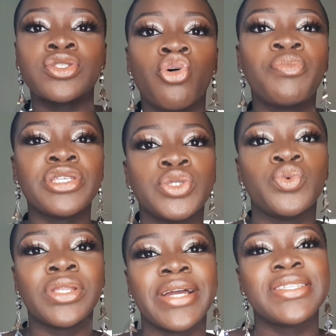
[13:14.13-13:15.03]
topics you
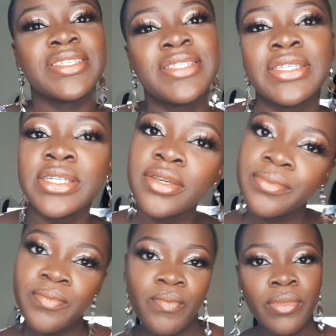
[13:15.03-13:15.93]
would like to see.
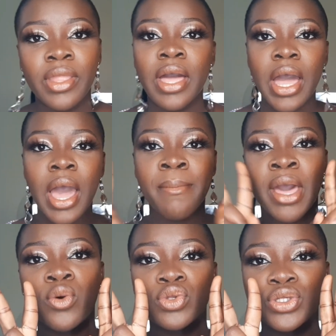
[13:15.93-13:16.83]
I'm
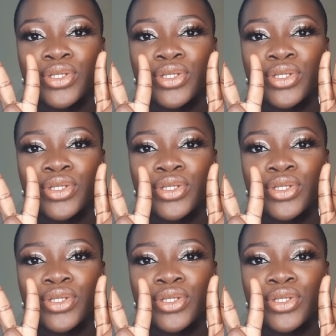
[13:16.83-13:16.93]
out.